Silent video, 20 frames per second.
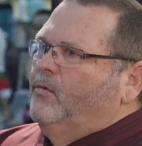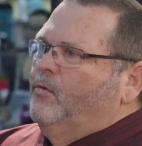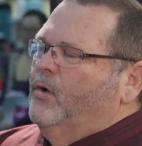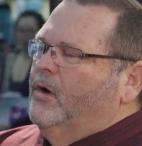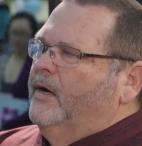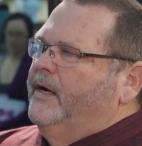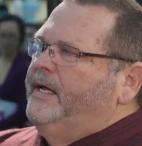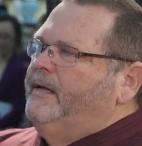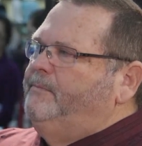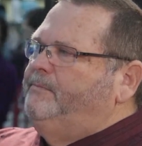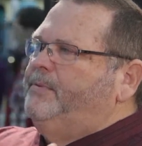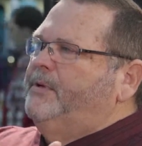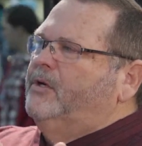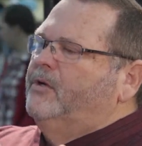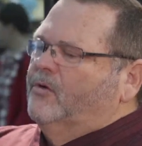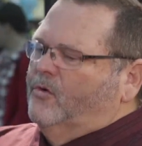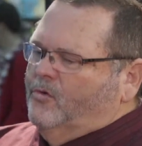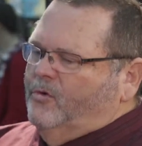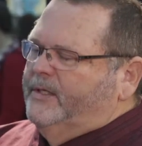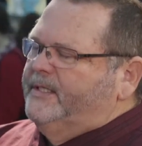where he
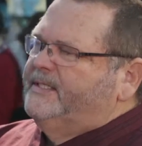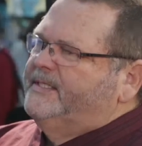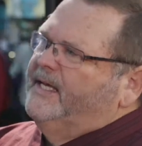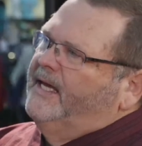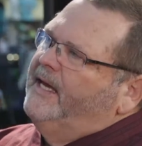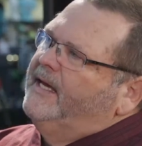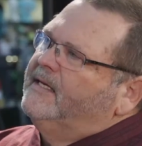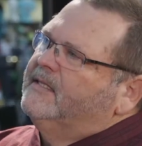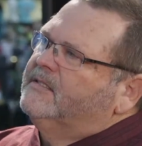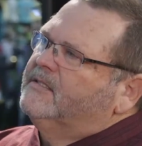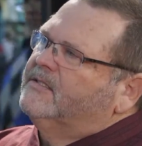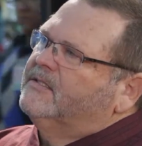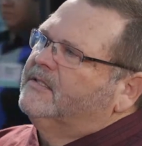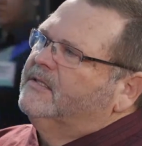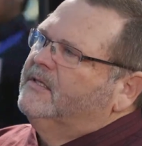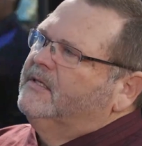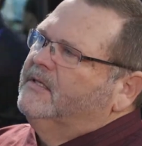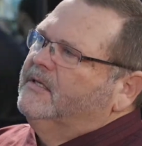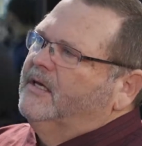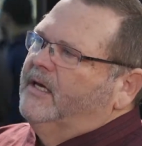built
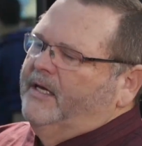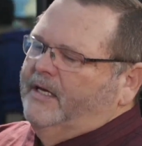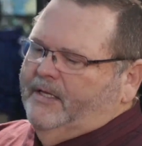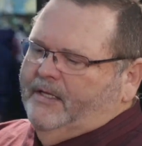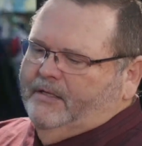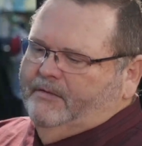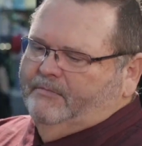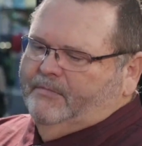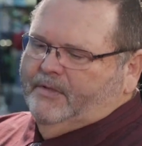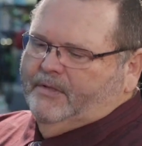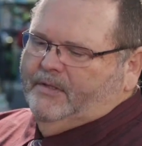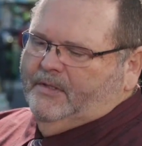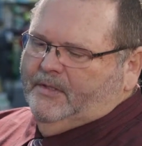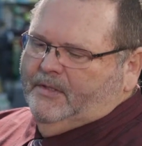quintets and